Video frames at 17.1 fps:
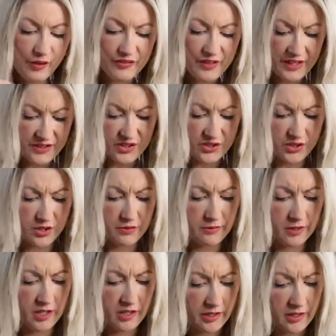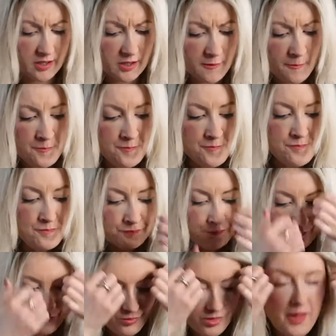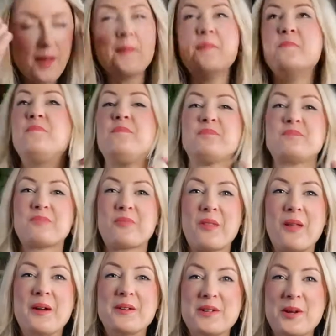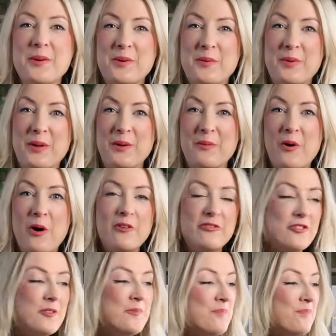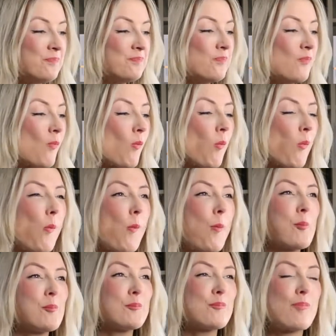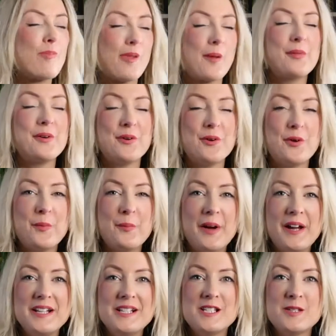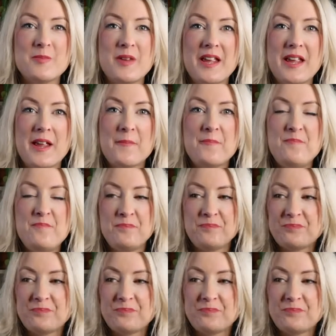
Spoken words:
That's actually really nice. I don't want to put you off, but it reminds me,